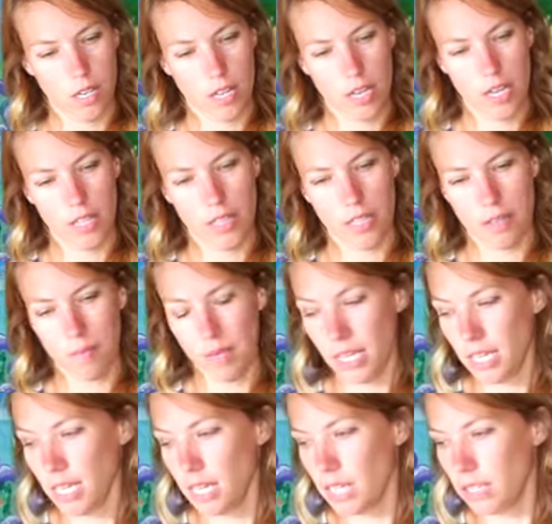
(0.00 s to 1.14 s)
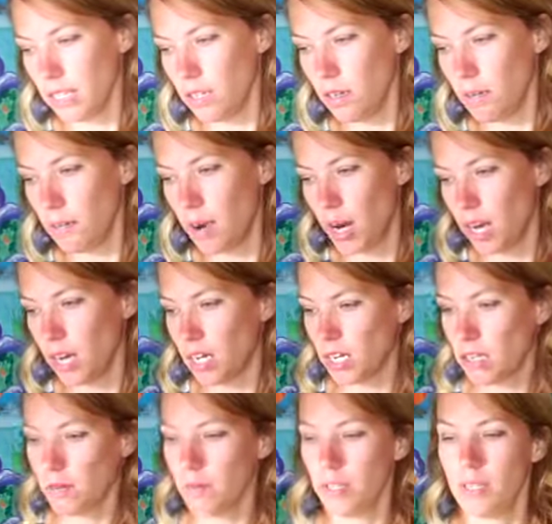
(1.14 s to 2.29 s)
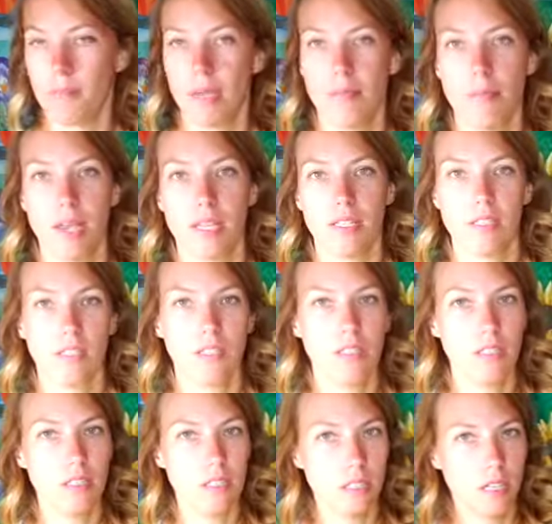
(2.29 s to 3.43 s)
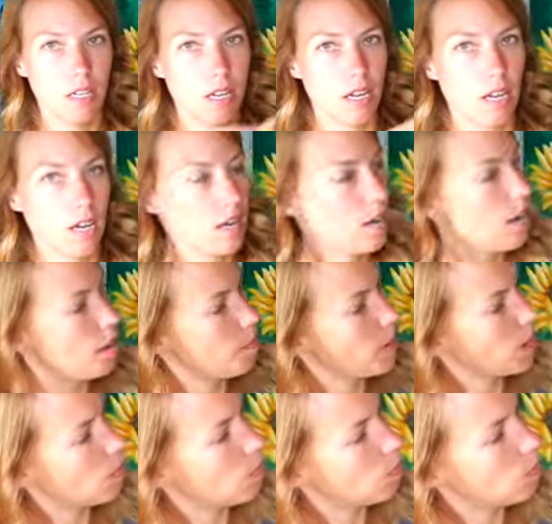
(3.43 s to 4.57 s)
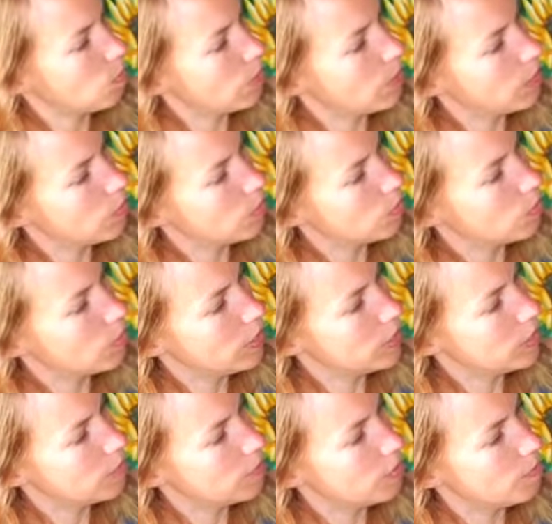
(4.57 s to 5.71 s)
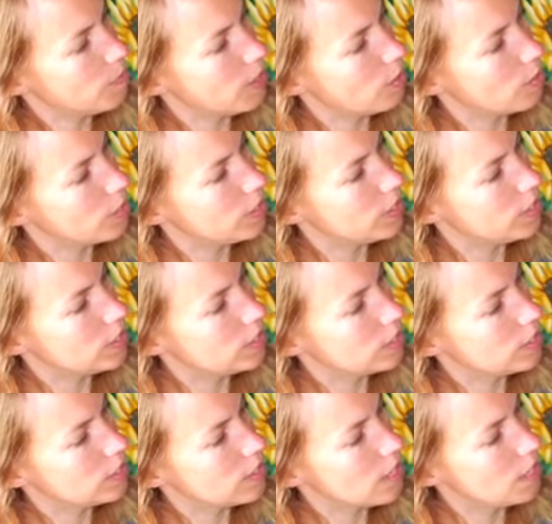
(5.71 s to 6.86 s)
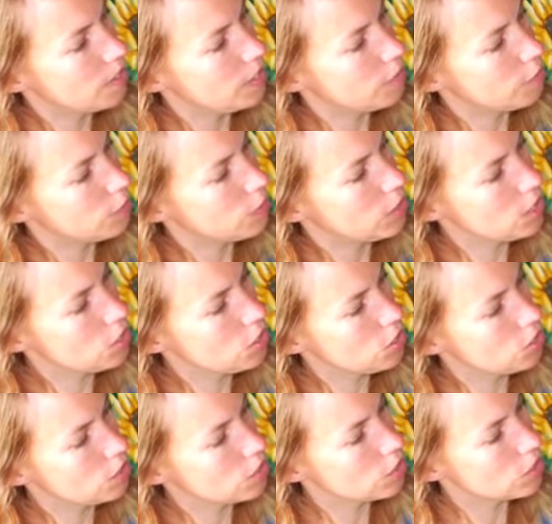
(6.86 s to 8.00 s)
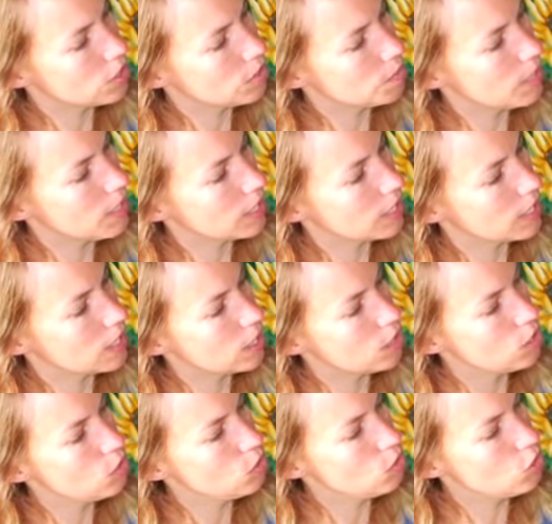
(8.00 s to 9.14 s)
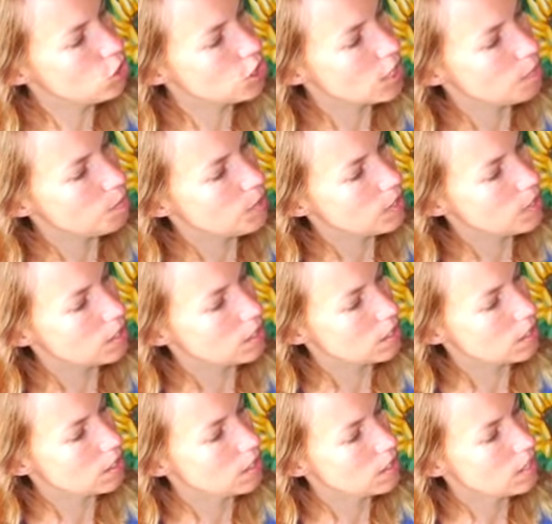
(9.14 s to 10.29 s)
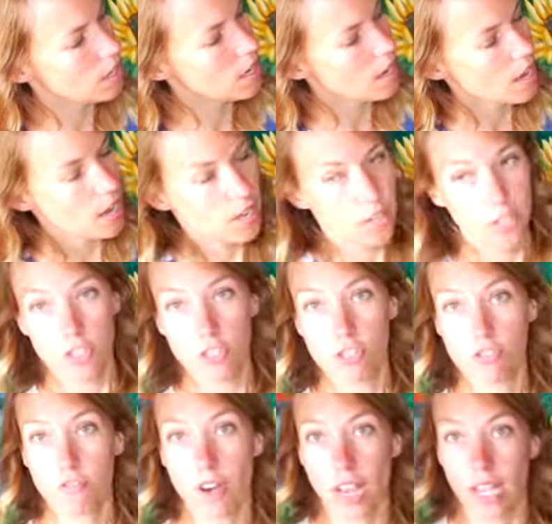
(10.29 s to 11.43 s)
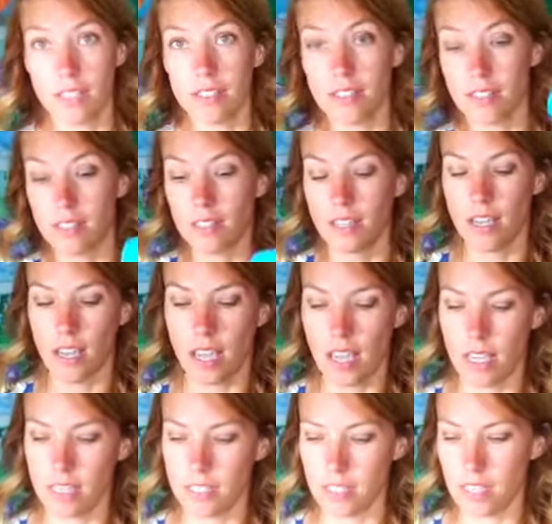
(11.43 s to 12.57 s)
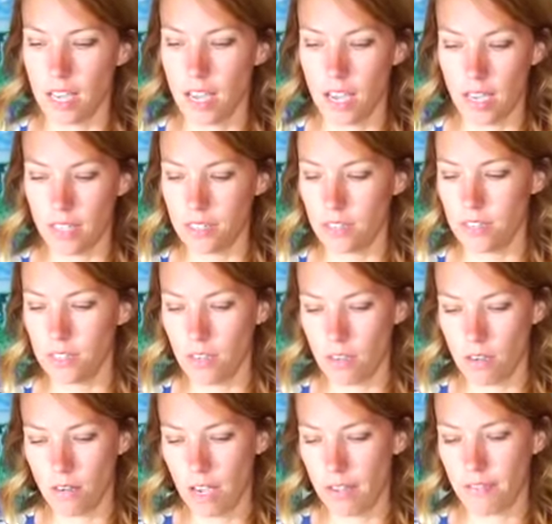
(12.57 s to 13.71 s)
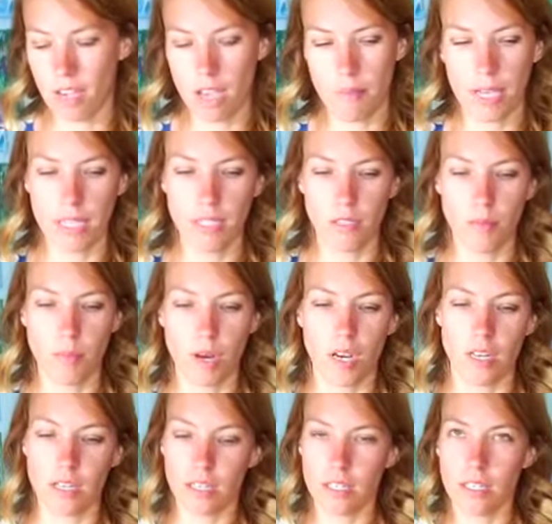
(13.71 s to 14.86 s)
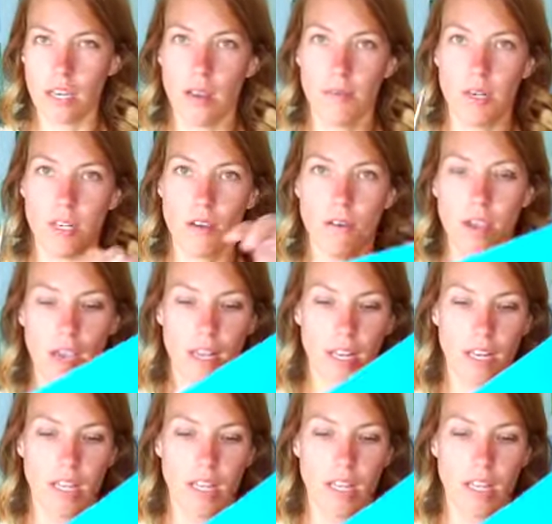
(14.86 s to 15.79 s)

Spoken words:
and then making a little mark with my pencil about where the width of the mouth is. And then if you need to, you can just make like a U shape here to trace and to cut. So I've got my little mark. I'm gonna go ahead and